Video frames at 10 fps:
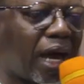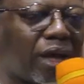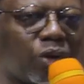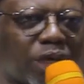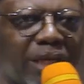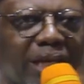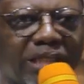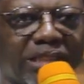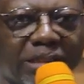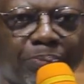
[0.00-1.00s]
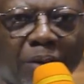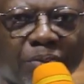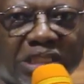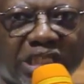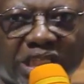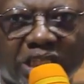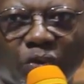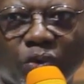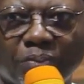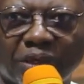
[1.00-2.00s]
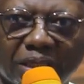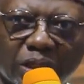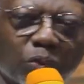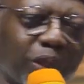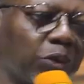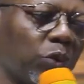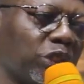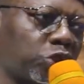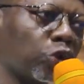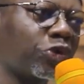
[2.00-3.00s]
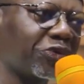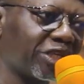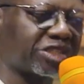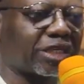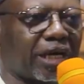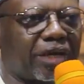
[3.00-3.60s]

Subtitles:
and looking at the permutation we took risk